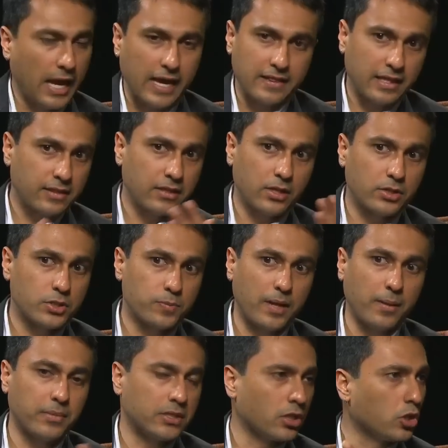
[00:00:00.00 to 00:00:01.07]
And then there's
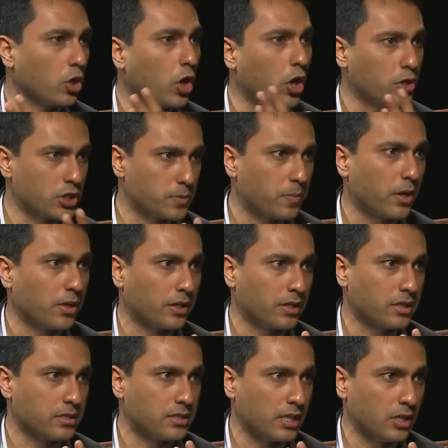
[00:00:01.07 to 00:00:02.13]
probably the largest part of the
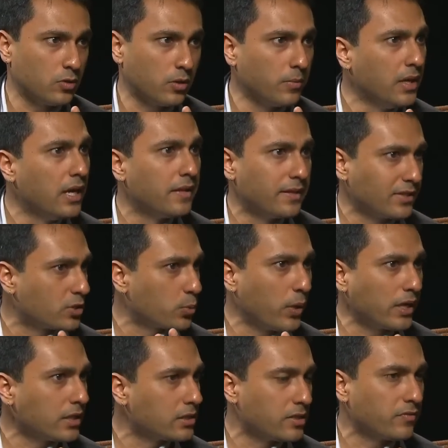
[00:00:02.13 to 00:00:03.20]
continuum that's
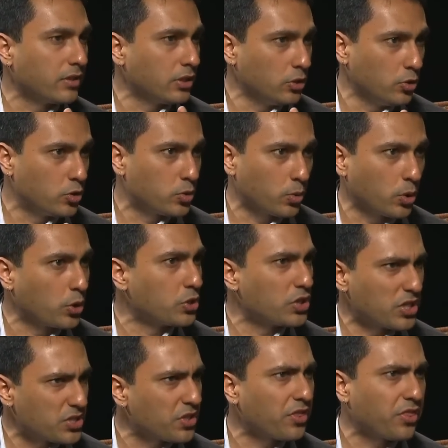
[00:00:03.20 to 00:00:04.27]
relatively neutral or
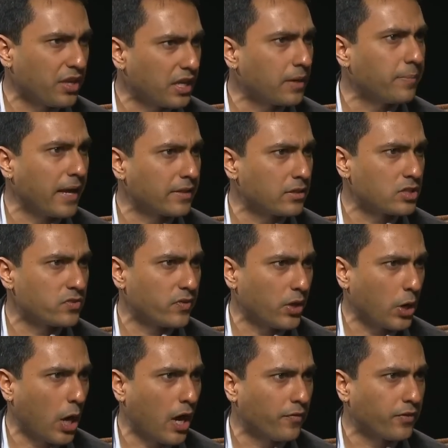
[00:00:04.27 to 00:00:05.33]
doesn't think about this
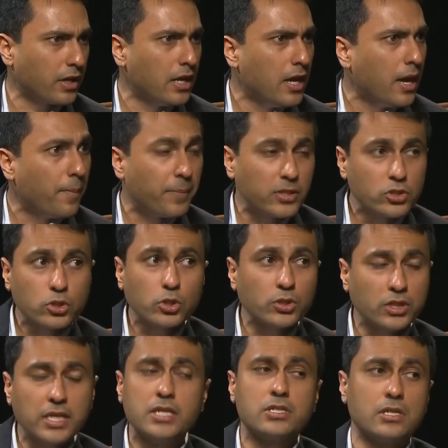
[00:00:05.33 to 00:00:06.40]
very often, but
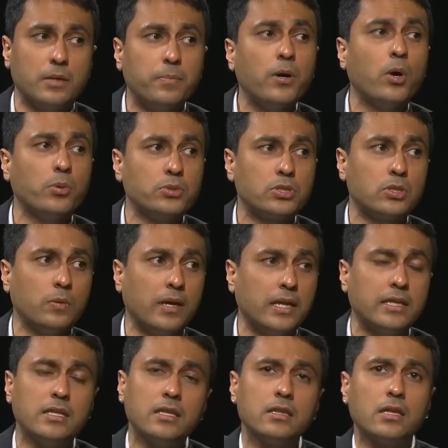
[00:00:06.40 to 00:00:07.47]
certainly isn't opposed to it.
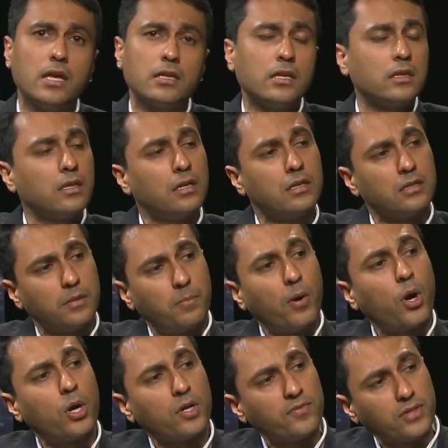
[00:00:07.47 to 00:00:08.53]
And then, and then the, the
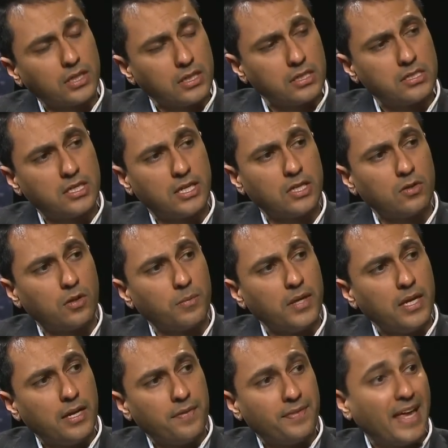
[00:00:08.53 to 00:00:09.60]
part of the continuum
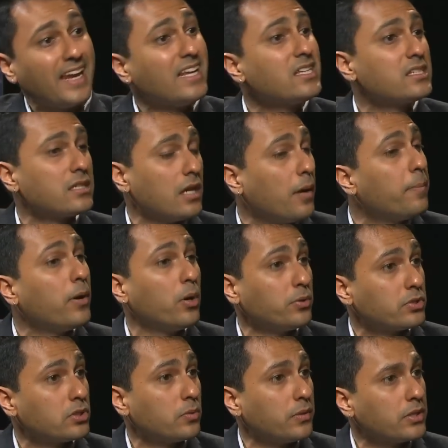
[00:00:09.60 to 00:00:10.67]
that is
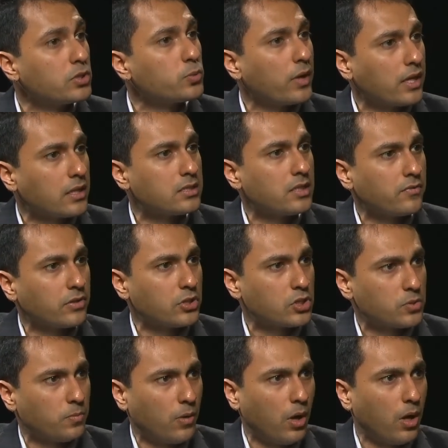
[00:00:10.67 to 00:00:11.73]
opposed to it is relatively
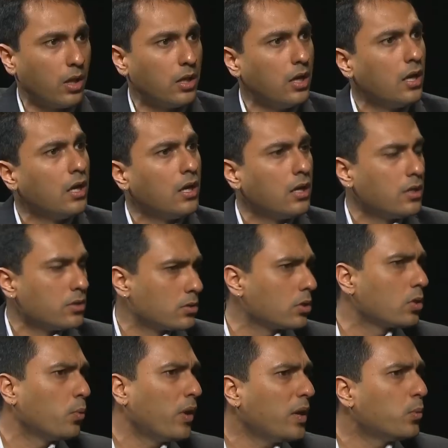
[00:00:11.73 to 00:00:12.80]
small. So
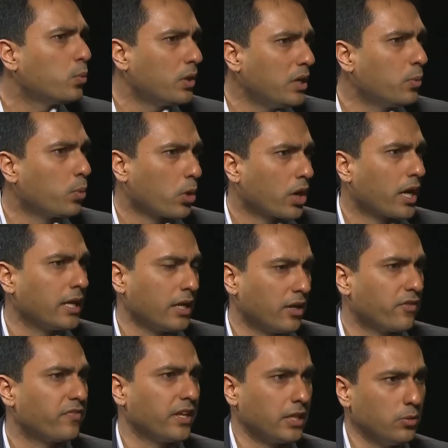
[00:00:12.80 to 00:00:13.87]
the way we work at
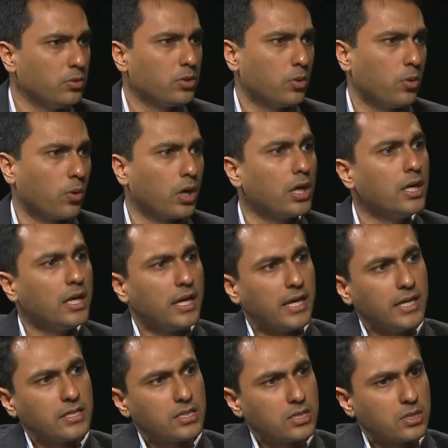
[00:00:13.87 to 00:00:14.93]
Interfaith Youth Core
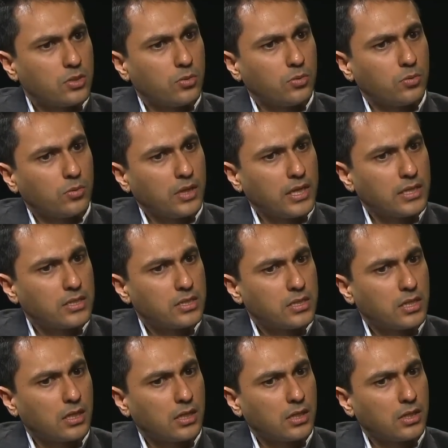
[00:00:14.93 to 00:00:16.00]
is to is
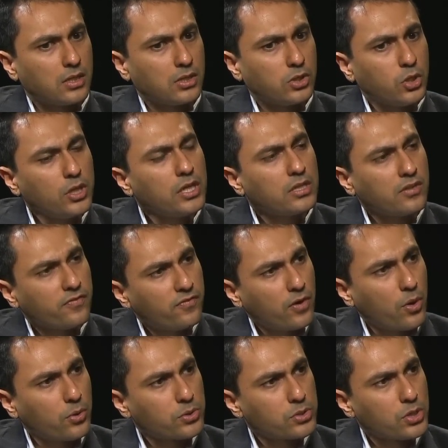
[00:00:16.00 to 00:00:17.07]
to look at the
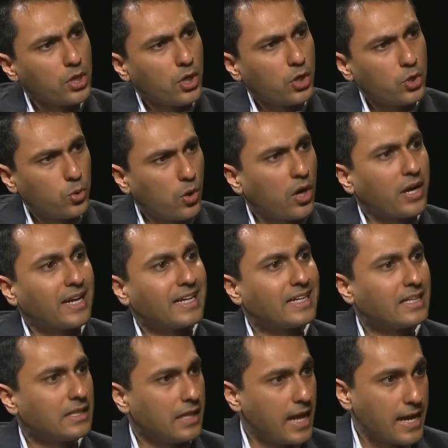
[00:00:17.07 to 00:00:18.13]
folks who are
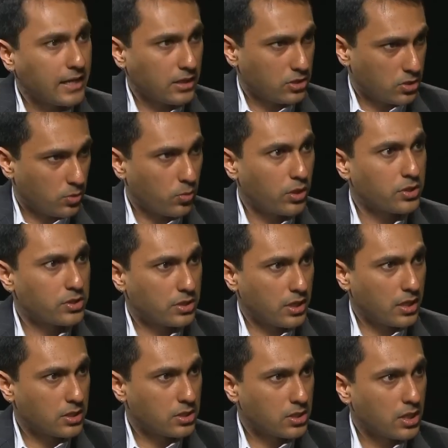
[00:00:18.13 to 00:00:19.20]
inclining towards
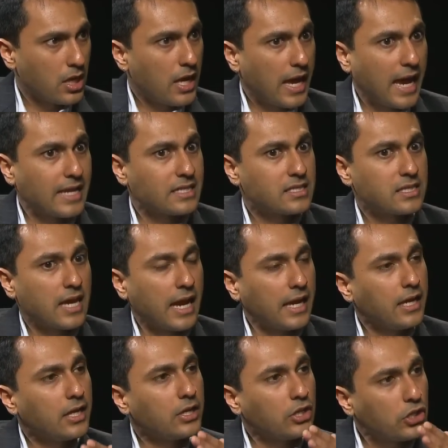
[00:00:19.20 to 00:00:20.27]
this mm-hmm. and
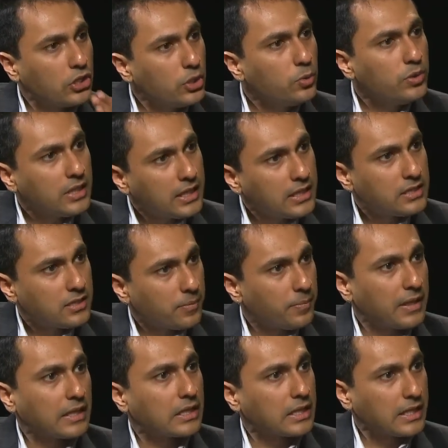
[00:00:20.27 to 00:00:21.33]
say you need to
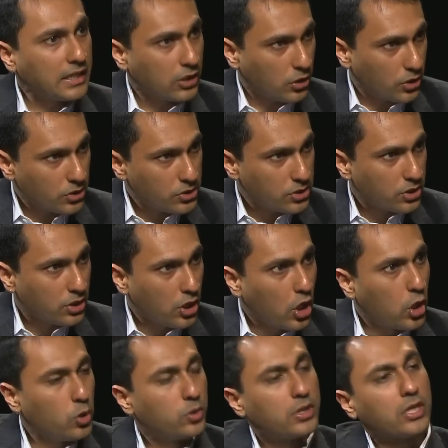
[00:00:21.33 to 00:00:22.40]
be leaders
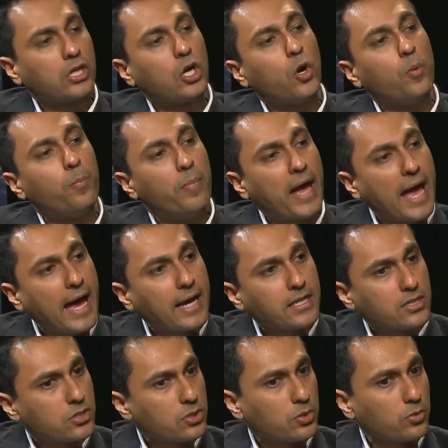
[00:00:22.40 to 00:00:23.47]
who can go
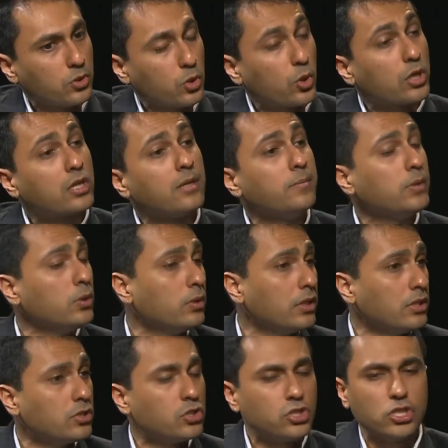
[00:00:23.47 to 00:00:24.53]
back to your
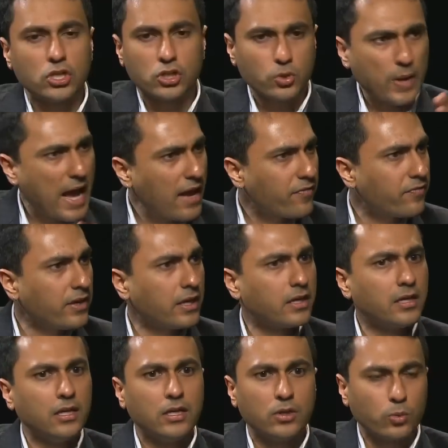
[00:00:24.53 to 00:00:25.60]
communities,
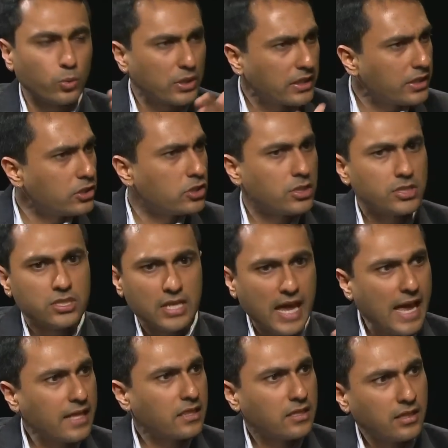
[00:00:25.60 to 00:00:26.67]
geographic, religious,
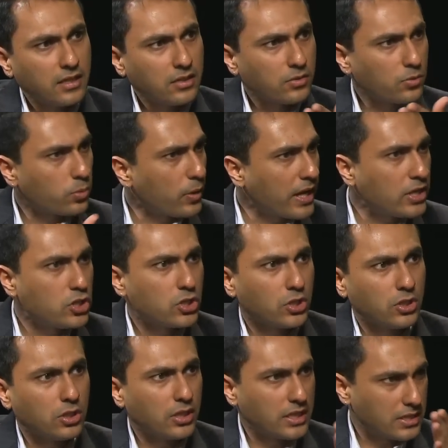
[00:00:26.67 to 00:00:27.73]
ethnic,
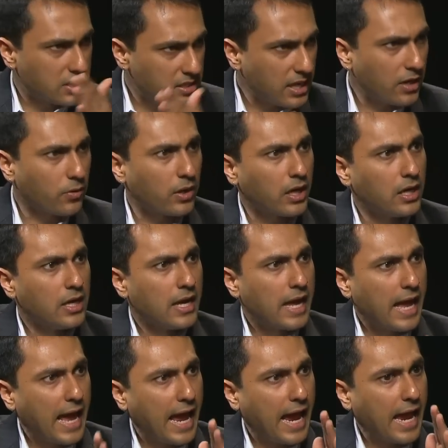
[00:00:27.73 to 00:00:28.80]
racial, etc.,
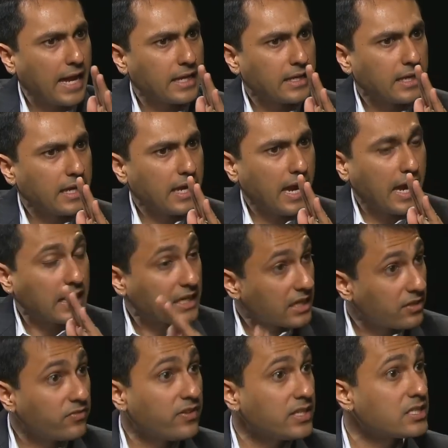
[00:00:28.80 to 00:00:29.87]
and and
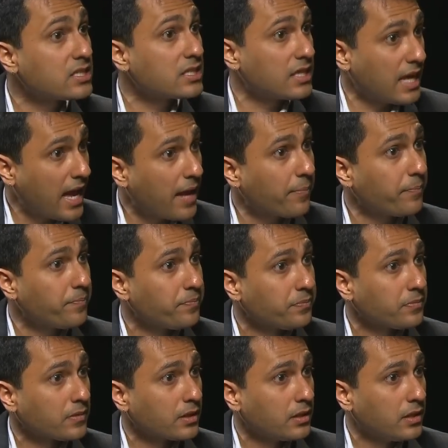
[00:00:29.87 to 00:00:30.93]
convince them
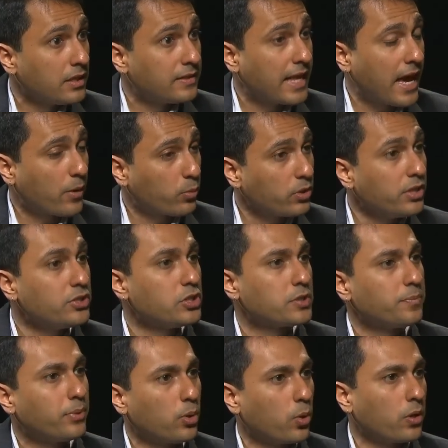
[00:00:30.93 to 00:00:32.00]
that religious
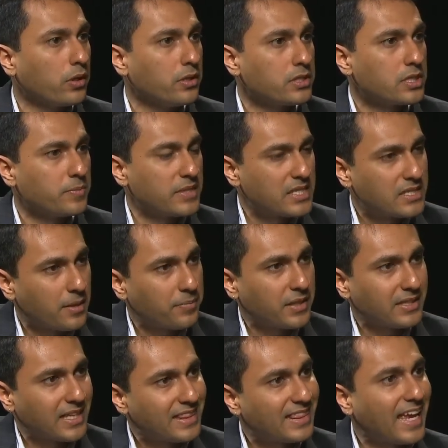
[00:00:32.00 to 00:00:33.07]
pluralism is
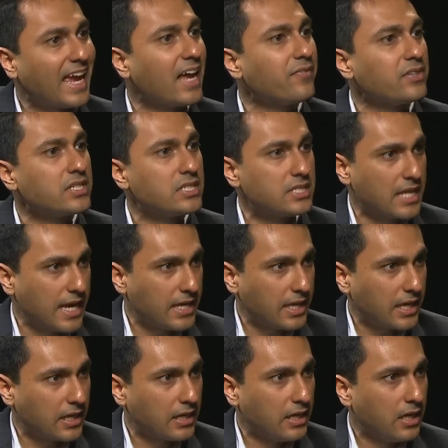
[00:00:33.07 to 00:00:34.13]
something that they have a stake
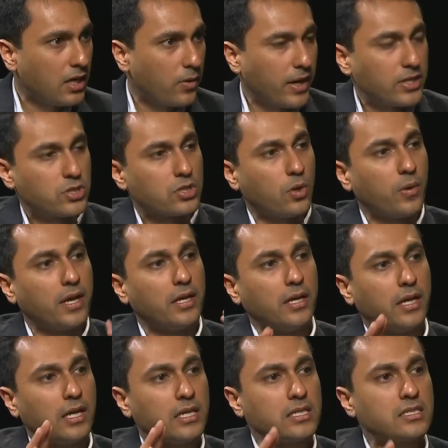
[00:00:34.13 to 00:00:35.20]
in. Right. So in,
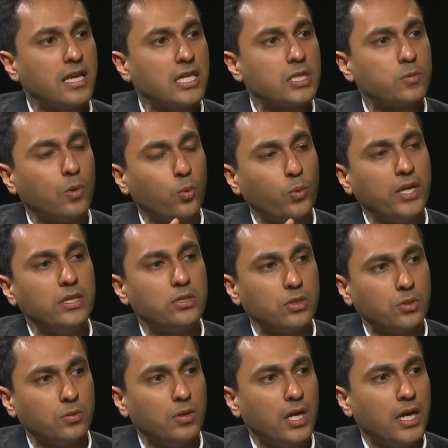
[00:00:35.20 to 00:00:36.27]
in a sense, what we
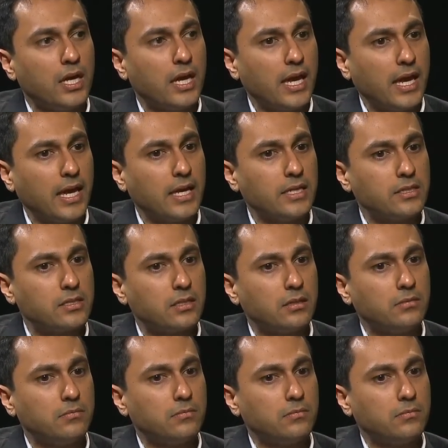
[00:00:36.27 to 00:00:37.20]
do is